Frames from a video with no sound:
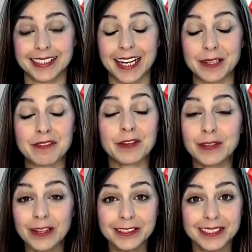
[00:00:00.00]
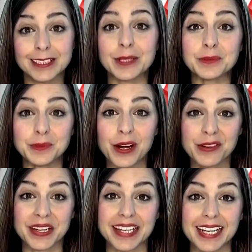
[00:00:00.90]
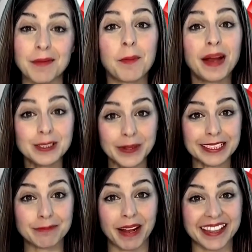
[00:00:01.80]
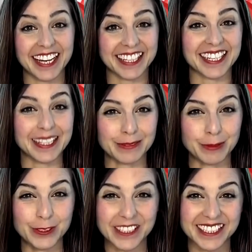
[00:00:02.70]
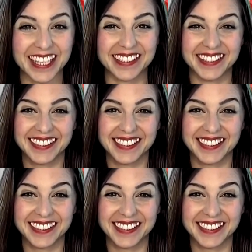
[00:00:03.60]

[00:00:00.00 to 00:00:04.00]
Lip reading: Now, if you're lost, don't worry. I'm about to explain that in a little more detail.